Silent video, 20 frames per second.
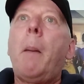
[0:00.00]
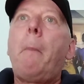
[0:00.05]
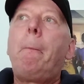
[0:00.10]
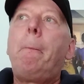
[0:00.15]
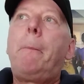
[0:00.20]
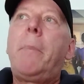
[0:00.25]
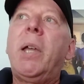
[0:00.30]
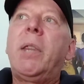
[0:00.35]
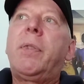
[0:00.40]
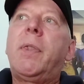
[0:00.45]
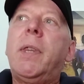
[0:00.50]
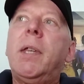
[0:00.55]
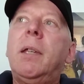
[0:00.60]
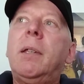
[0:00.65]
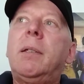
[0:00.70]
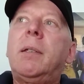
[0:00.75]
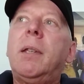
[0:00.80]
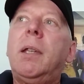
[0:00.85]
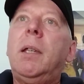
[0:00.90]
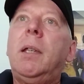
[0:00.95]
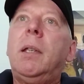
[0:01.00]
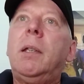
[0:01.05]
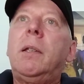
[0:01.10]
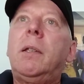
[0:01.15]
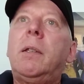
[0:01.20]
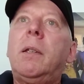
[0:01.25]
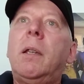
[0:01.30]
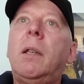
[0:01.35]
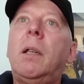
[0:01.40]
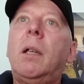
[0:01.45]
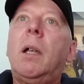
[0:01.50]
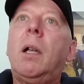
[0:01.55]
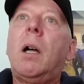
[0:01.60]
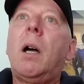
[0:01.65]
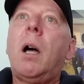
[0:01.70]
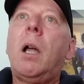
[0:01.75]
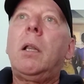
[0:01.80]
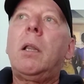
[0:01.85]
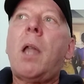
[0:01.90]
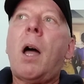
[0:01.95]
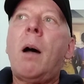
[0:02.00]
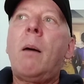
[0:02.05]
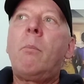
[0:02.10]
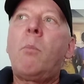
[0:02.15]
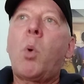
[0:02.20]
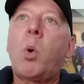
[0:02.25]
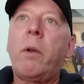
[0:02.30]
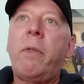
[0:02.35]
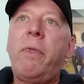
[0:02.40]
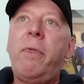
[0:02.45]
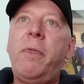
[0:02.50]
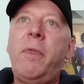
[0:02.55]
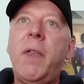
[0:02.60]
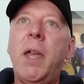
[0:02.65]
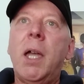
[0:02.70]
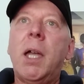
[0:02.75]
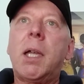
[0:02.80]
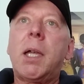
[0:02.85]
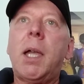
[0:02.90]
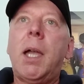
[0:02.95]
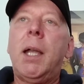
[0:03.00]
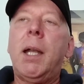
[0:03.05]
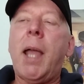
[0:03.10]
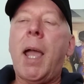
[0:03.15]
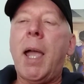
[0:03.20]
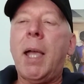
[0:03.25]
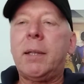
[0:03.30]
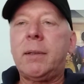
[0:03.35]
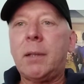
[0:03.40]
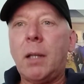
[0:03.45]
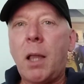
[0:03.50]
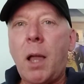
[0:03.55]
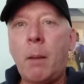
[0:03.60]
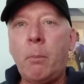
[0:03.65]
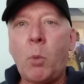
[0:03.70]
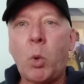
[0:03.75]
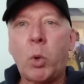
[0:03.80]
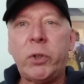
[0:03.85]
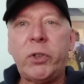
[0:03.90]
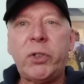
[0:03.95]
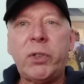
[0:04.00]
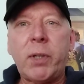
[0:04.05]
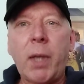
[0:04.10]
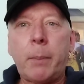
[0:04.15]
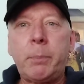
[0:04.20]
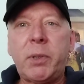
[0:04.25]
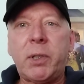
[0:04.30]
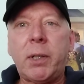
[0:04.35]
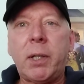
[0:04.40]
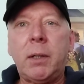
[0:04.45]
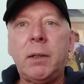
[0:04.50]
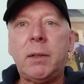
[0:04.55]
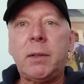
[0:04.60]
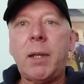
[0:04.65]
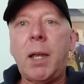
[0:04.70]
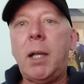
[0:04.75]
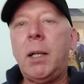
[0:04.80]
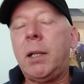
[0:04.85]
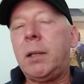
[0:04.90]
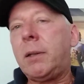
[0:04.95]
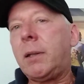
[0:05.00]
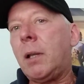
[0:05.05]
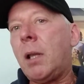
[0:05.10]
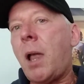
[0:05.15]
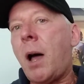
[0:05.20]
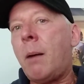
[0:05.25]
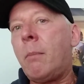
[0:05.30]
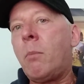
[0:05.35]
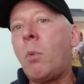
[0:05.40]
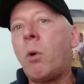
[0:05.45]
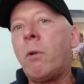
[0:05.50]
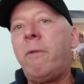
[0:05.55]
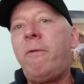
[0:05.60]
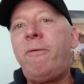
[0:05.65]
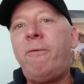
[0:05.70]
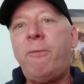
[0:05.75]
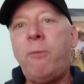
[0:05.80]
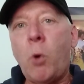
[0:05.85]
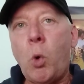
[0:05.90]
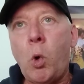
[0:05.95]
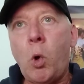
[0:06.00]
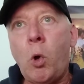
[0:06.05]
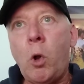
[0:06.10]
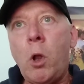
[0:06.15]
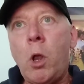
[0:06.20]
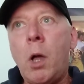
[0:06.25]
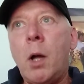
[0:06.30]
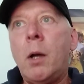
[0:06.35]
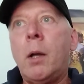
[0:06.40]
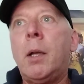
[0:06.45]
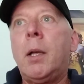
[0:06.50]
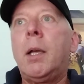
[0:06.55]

but this is a lot more thick and it has a lot more substance and it's a lot more full